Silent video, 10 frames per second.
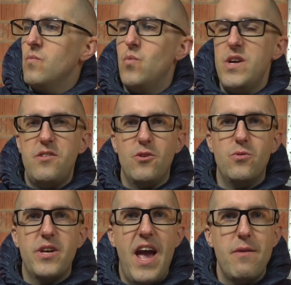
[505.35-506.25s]
With
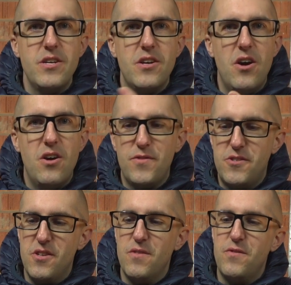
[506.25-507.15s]
all the Cow and Calf
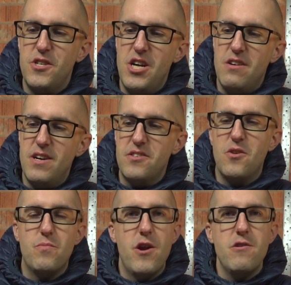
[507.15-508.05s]
stuff, the shell has
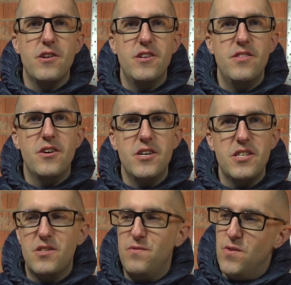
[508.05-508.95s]
got broken and the
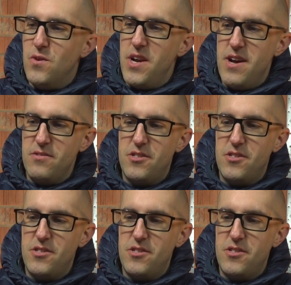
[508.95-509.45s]
lights have fallen out,